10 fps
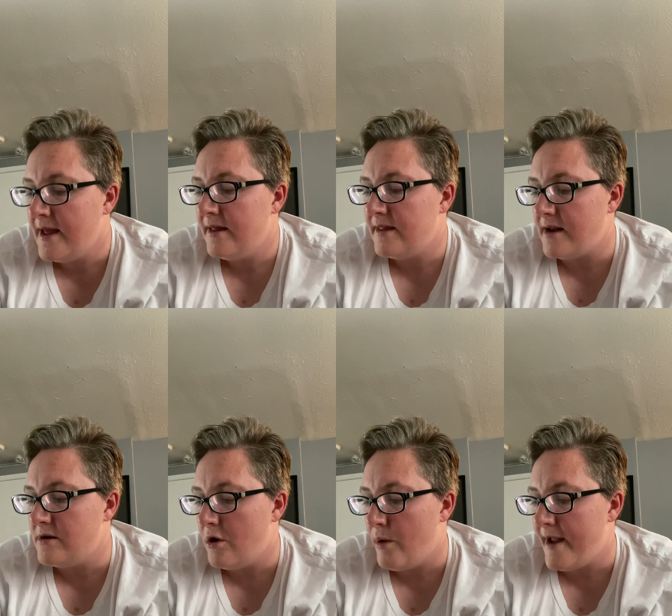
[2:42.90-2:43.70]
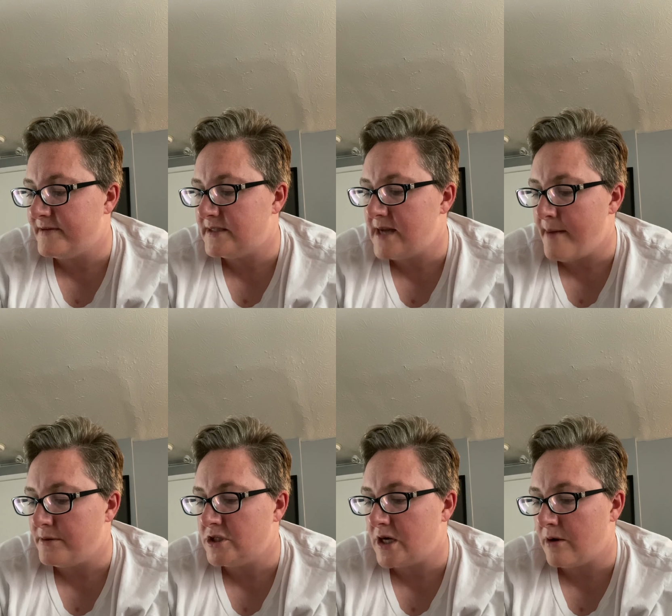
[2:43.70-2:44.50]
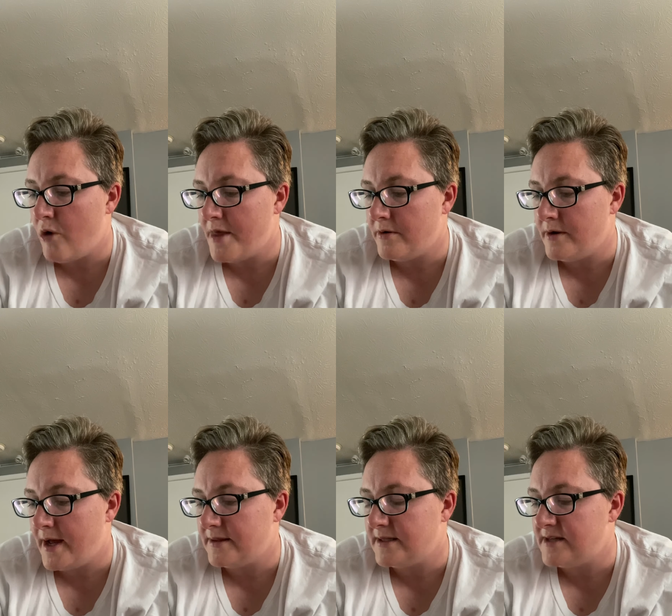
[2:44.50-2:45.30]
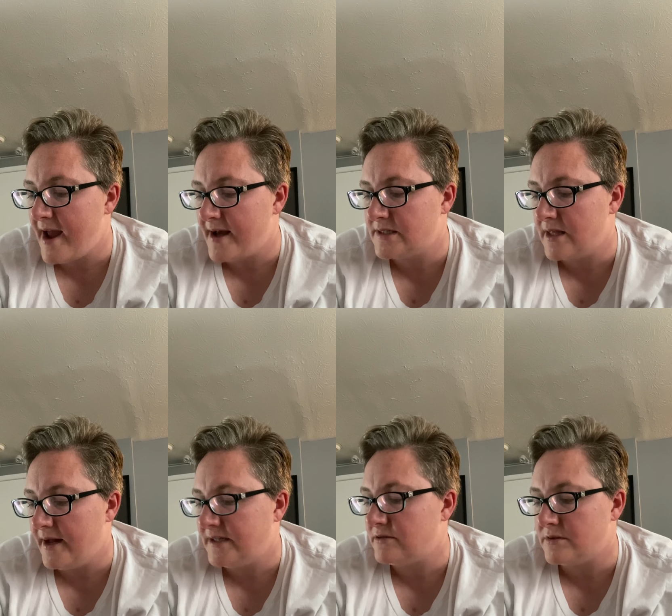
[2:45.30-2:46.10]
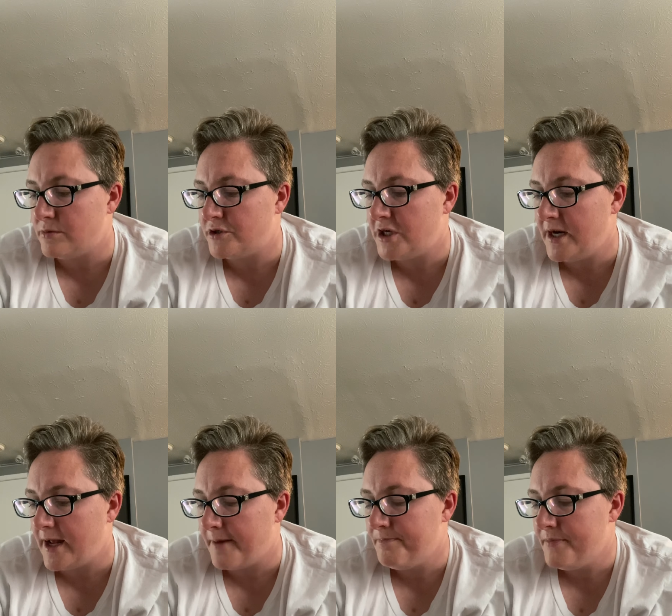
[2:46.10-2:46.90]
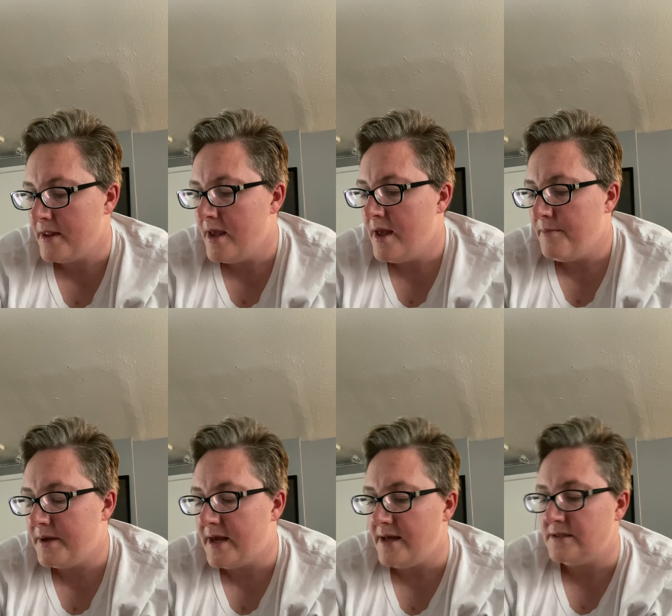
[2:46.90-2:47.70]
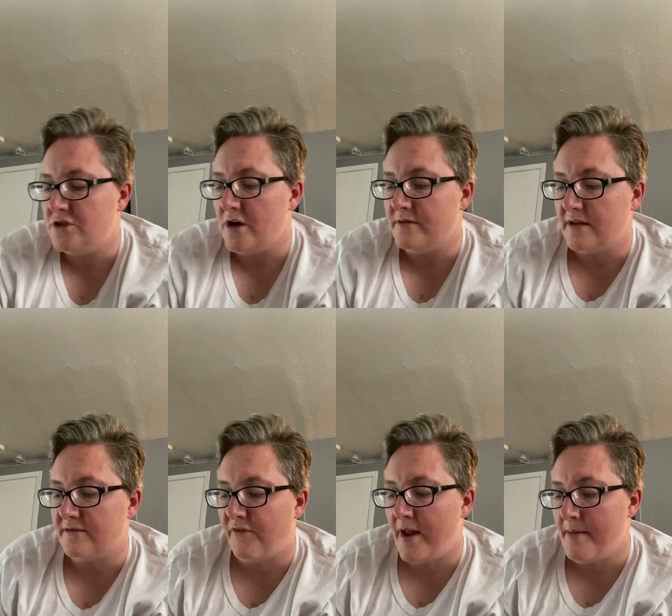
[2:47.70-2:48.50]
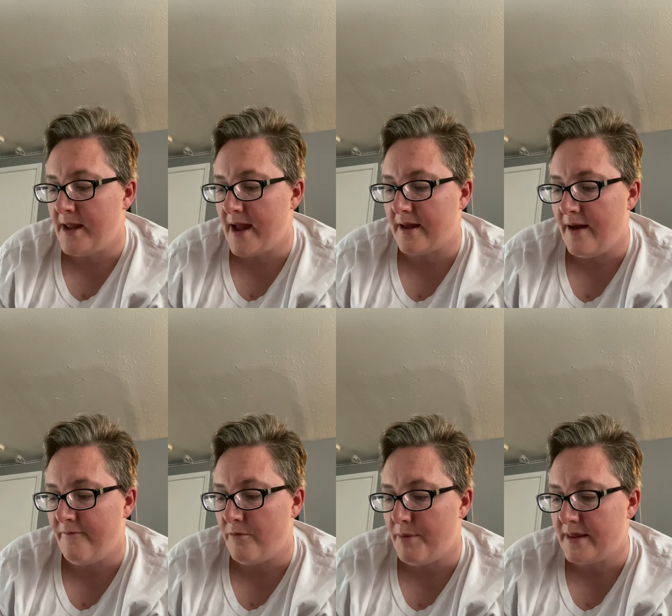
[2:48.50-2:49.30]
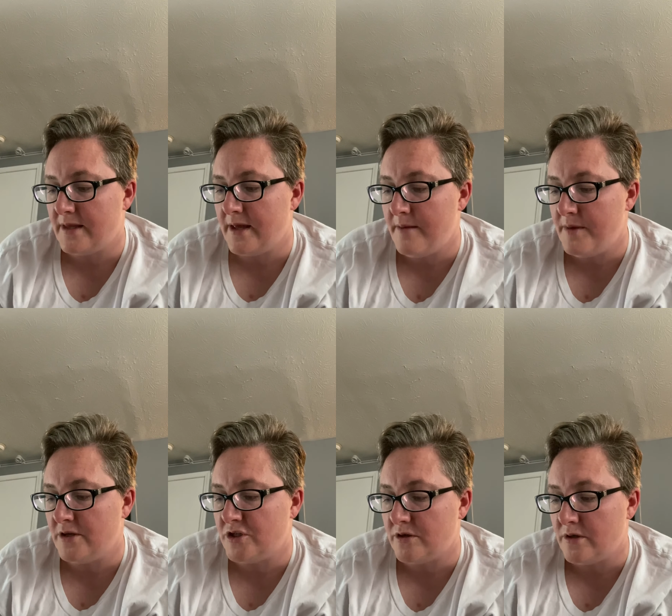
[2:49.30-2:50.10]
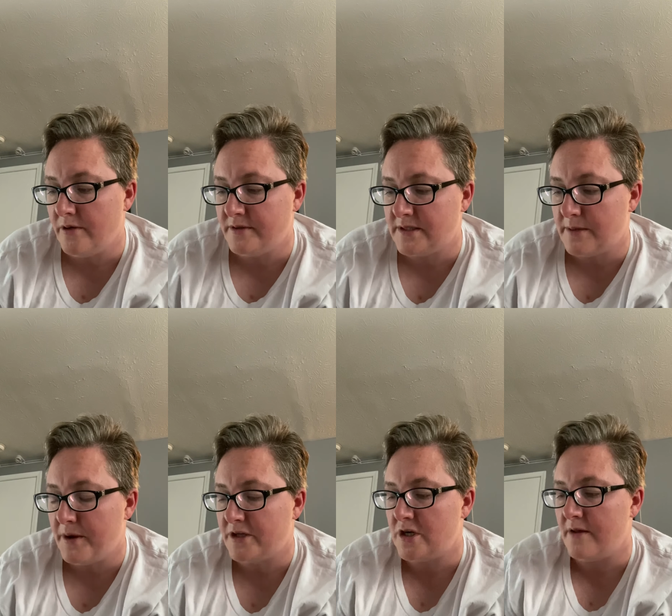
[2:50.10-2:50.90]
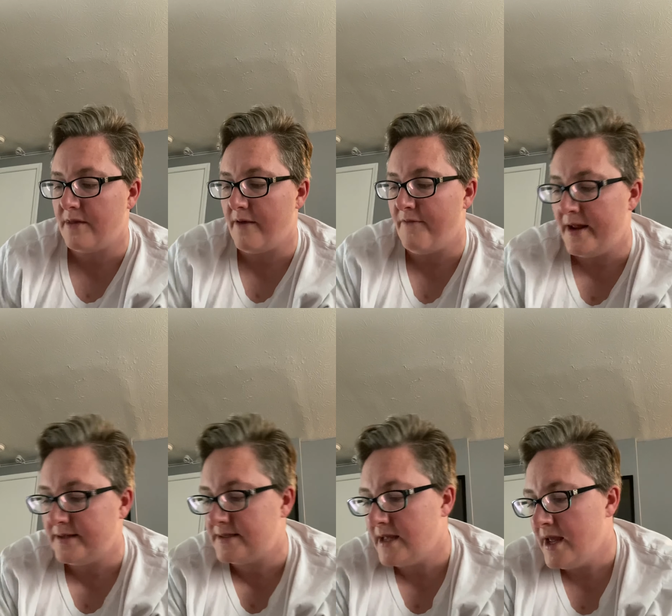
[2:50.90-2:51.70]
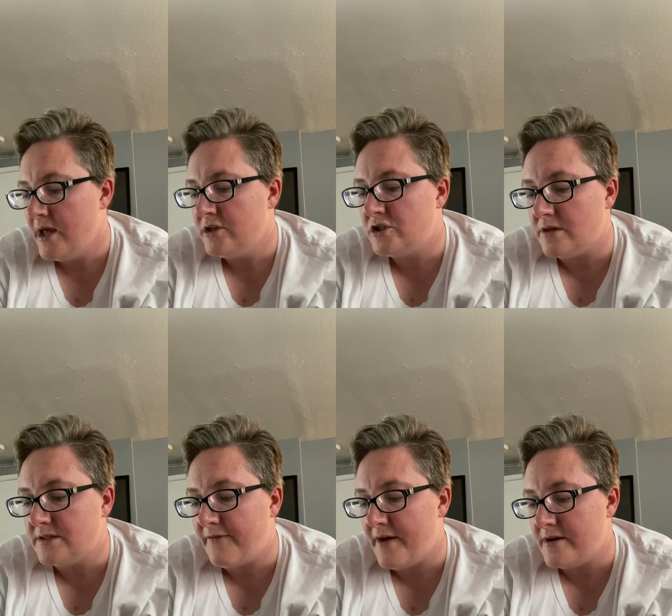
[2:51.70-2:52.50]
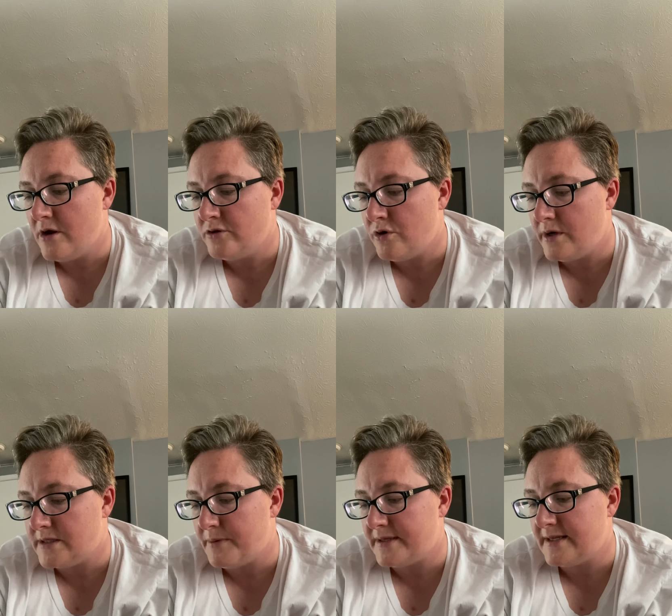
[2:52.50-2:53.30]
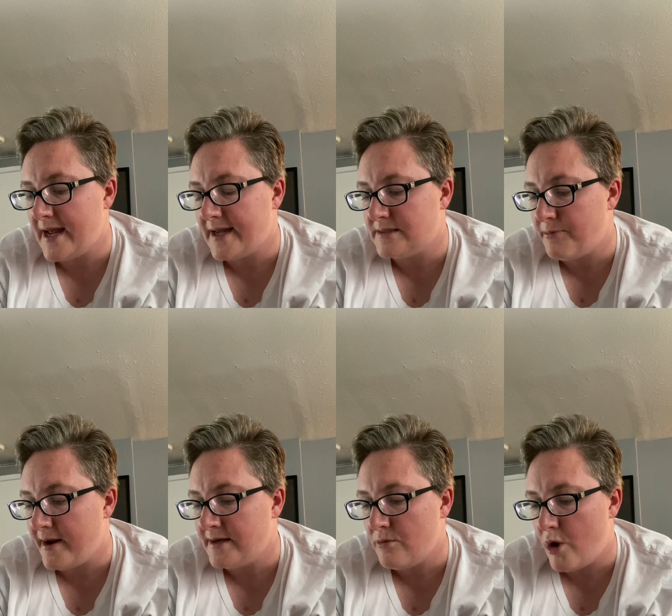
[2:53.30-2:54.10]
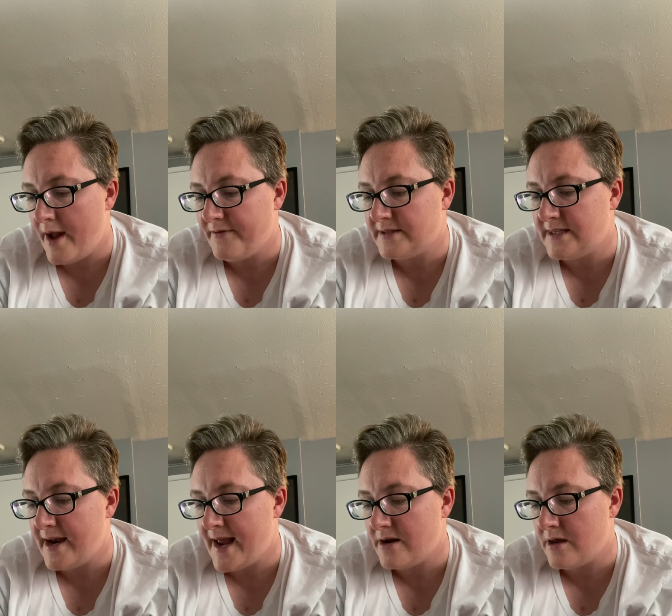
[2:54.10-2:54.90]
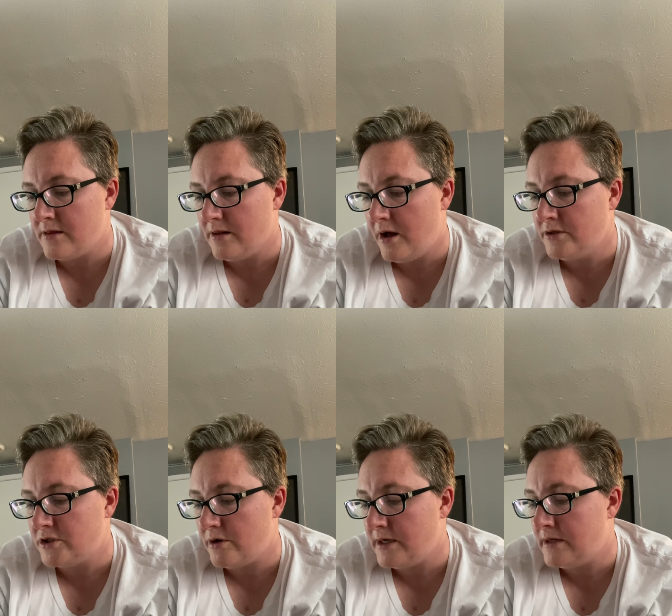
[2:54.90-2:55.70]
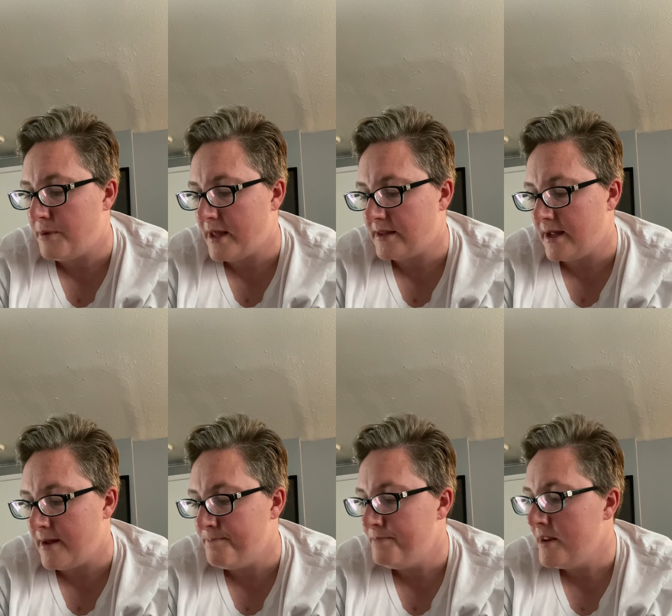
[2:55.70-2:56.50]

they had no way of establishing whether or not these tax collectors were cheating. Because Joseph's family had come from Bethlehem in Luke's depiction of the events, Joseph had no choice but to take his pregnant wife and set out on the long journey to Bethlehem.